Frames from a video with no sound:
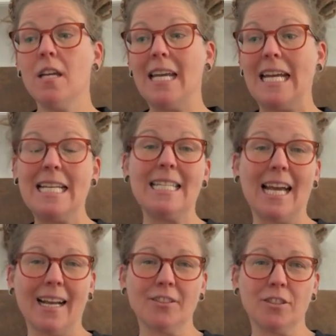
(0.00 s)
it is
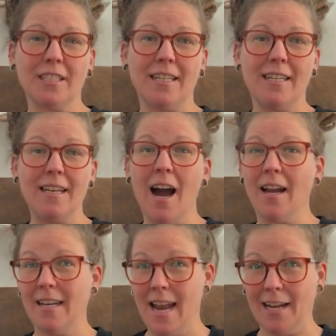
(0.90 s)
actually
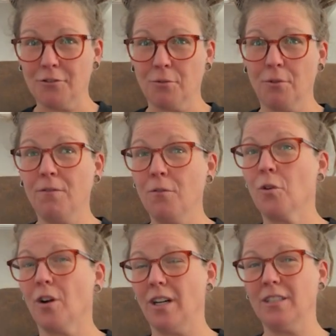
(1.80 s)
not natural
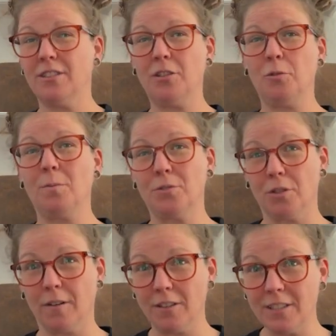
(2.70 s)
for us to
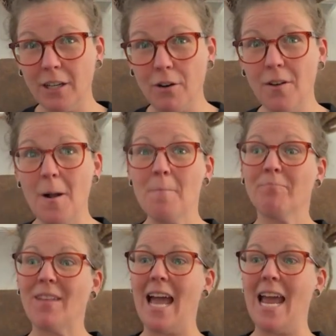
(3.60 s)
observe ourselves.
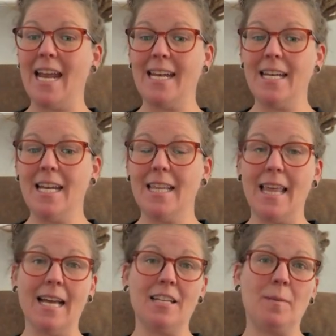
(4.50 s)
And
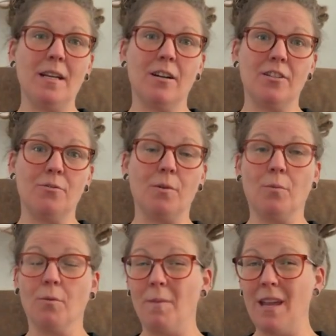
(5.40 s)
that is because when
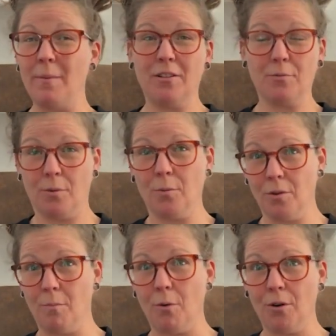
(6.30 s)
we're babies, when we're
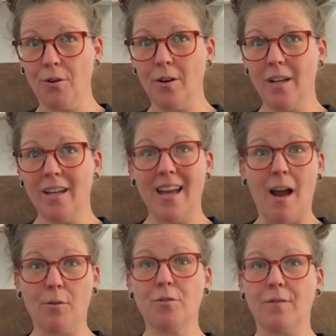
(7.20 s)
born,
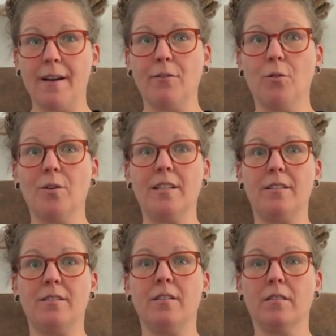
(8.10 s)
our survival
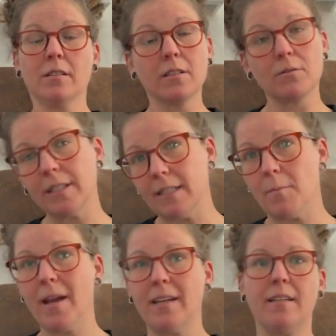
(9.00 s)
is literally
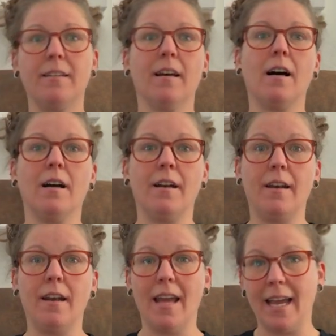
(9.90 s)
dependent
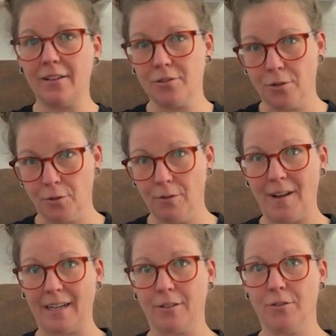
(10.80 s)
on external
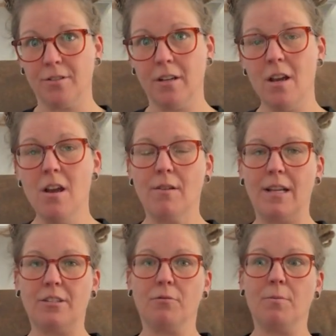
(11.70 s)
factors, right?
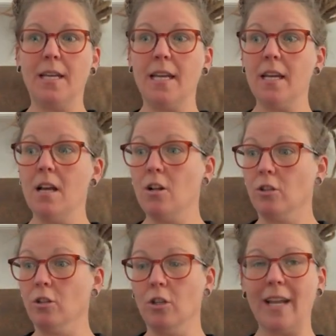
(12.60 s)
So we
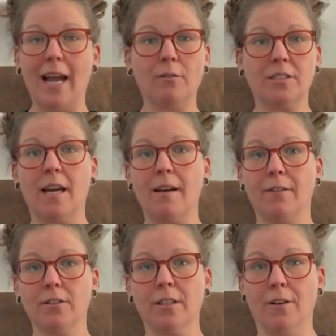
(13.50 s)
look outside of
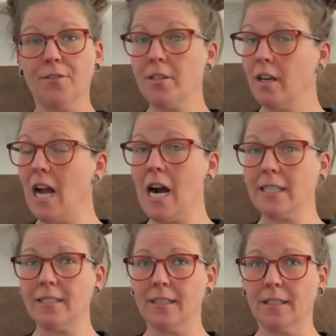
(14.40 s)
ourselves
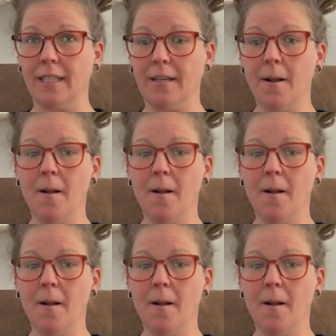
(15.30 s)
constantly